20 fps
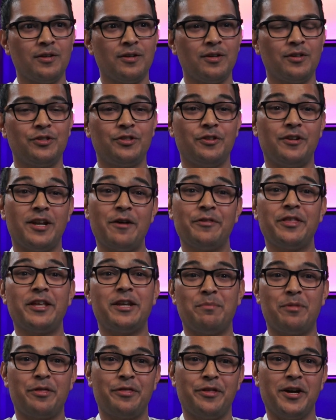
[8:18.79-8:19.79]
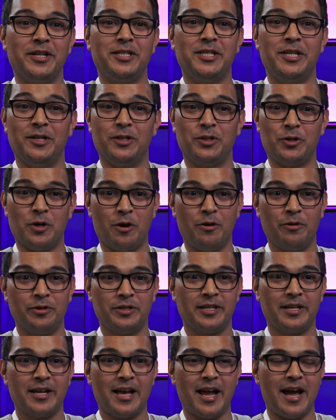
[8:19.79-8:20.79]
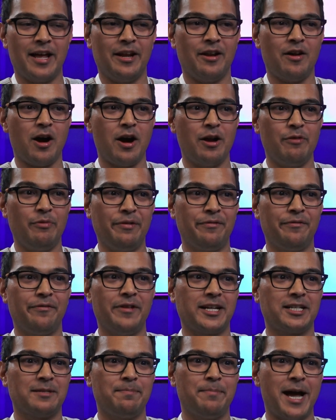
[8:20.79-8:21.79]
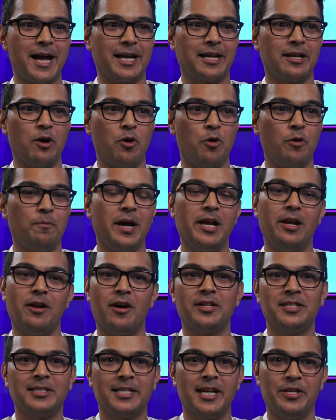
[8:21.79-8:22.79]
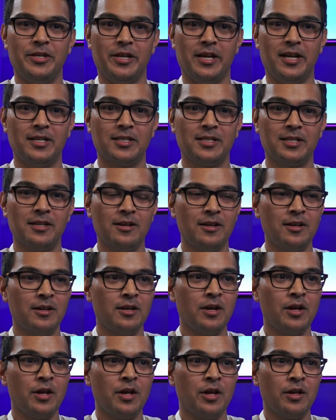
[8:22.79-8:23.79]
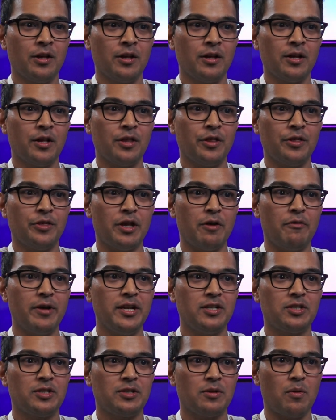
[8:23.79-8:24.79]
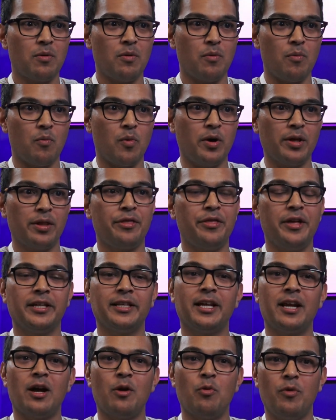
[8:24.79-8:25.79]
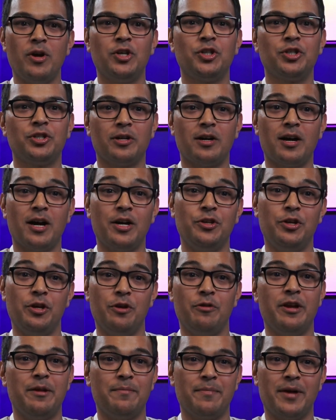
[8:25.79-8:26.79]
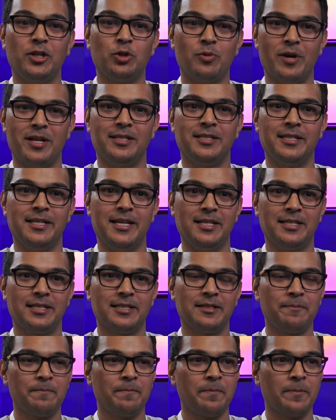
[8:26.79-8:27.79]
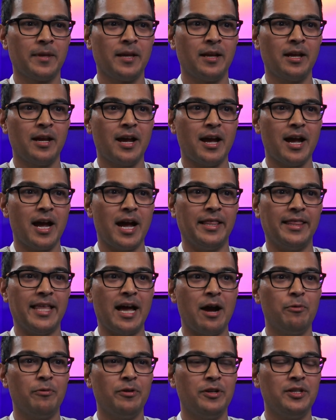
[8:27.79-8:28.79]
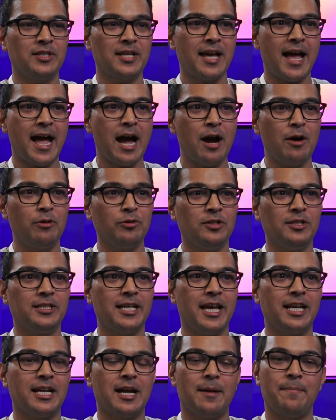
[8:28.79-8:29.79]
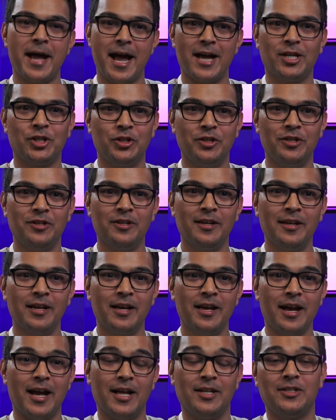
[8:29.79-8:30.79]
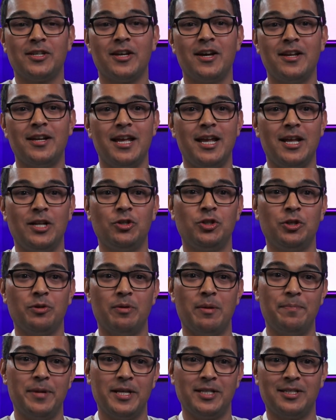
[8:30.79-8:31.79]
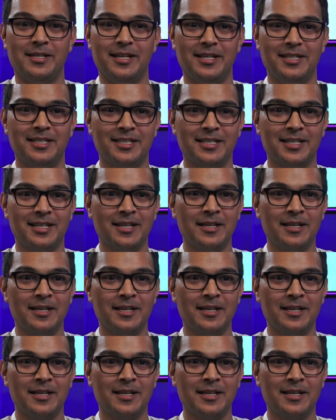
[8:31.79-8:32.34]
So now that I'm 30 years old and I reflect back on my last 10 years, there is one thing that I wish I knew in my 20s, and that was how to take a passion and turn it into a business.